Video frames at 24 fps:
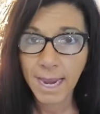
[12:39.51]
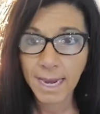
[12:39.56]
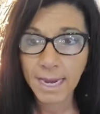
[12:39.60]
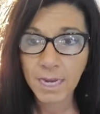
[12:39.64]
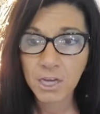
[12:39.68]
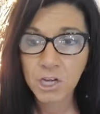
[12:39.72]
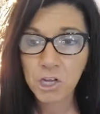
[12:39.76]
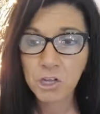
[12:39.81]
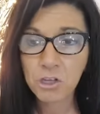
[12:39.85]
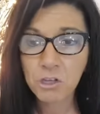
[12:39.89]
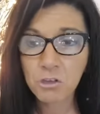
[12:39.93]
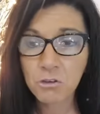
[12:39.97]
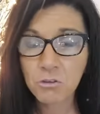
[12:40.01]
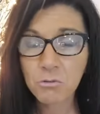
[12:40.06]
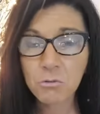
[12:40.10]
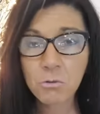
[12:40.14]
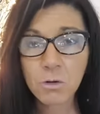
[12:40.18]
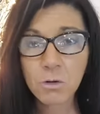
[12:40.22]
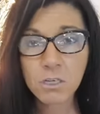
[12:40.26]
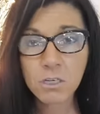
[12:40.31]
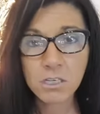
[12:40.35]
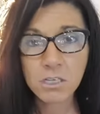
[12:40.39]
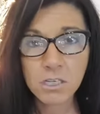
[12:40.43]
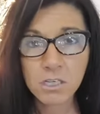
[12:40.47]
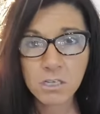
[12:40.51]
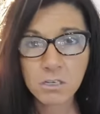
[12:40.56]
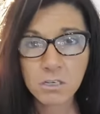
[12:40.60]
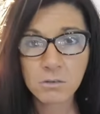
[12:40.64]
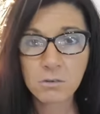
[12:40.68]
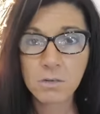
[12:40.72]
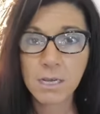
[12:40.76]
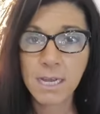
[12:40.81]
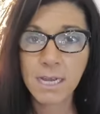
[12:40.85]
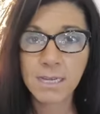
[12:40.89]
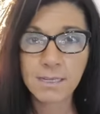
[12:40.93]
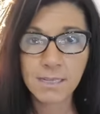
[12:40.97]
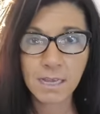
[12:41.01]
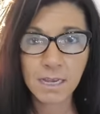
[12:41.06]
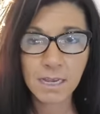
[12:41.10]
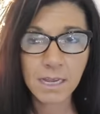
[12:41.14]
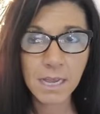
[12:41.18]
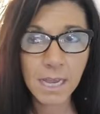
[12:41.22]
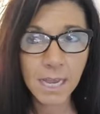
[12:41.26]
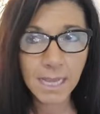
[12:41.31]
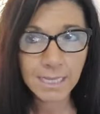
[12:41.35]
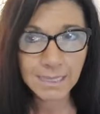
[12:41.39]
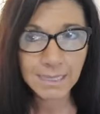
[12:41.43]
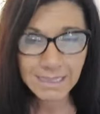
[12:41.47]
and you want to do
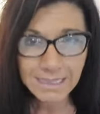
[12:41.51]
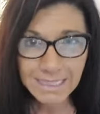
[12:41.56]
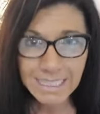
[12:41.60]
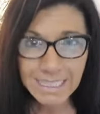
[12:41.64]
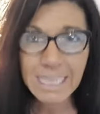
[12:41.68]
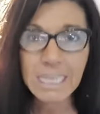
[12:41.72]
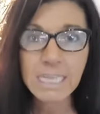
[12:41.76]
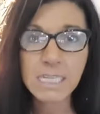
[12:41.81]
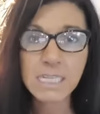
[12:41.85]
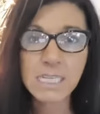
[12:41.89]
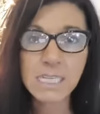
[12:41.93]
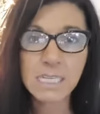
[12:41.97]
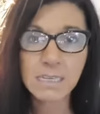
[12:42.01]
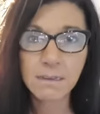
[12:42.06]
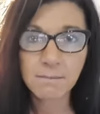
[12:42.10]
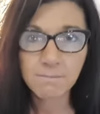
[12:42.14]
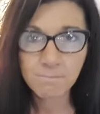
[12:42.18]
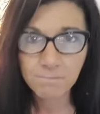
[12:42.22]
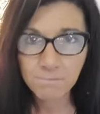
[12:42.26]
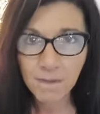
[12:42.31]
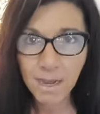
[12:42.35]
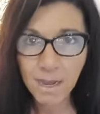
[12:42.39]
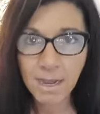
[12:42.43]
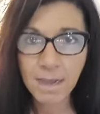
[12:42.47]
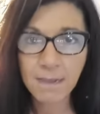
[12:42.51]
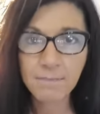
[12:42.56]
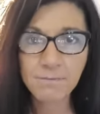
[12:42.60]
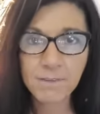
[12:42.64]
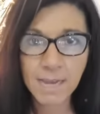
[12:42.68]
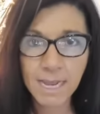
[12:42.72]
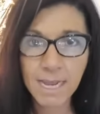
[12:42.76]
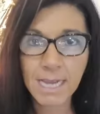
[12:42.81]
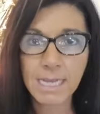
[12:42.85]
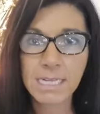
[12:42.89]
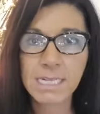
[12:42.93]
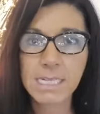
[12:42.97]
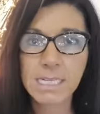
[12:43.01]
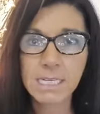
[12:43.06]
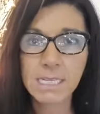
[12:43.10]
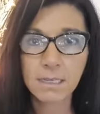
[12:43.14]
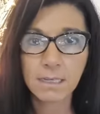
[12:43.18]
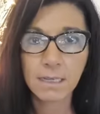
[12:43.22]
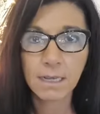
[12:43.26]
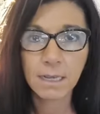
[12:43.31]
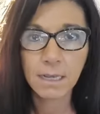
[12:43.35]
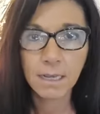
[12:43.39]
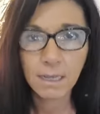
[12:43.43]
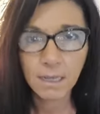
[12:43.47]
at, at least five days
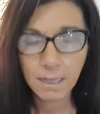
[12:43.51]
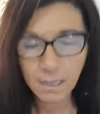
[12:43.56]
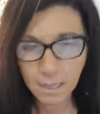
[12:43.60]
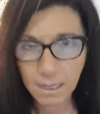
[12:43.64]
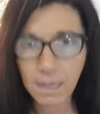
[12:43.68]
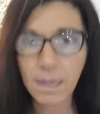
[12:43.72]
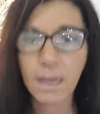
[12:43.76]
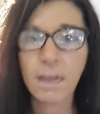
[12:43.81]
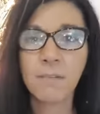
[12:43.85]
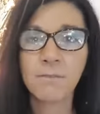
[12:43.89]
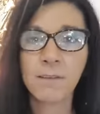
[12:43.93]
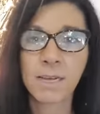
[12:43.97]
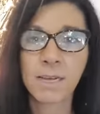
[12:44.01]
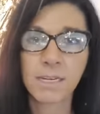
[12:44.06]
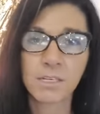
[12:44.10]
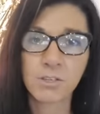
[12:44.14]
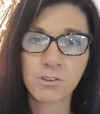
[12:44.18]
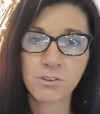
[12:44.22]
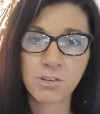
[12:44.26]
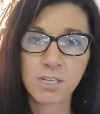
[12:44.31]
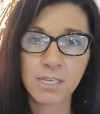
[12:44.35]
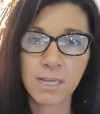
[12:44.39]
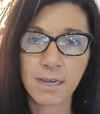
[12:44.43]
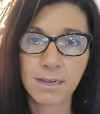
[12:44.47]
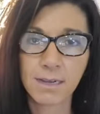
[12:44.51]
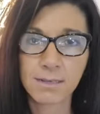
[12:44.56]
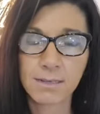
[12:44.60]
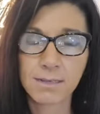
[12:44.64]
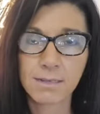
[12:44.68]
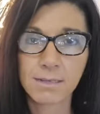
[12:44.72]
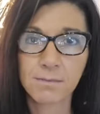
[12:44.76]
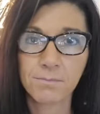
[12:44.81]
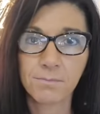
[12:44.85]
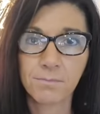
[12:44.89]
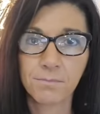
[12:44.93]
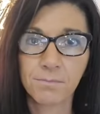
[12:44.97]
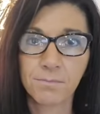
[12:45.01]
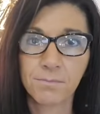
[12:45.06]
of exercise.